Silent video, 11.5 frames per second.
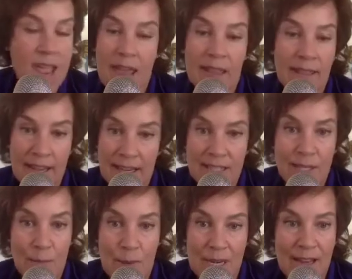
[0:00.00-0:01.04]
And like so
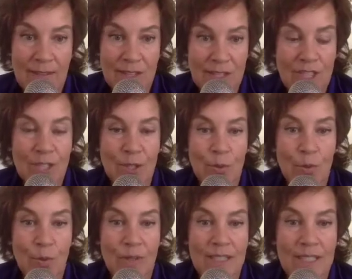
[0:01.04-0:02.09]
many of us do,
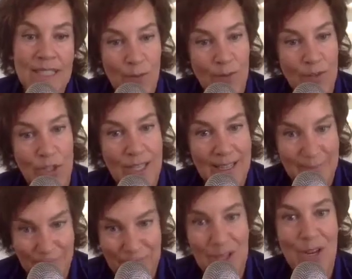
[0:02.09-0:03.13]
selfishly,
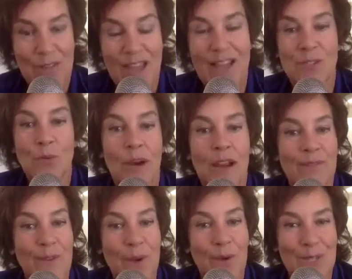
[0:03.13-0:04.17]
that's where I
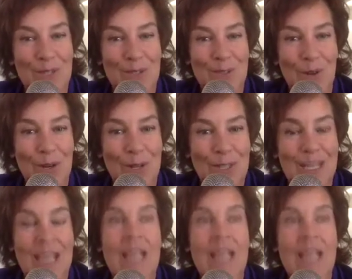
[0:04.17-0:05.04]
focused first.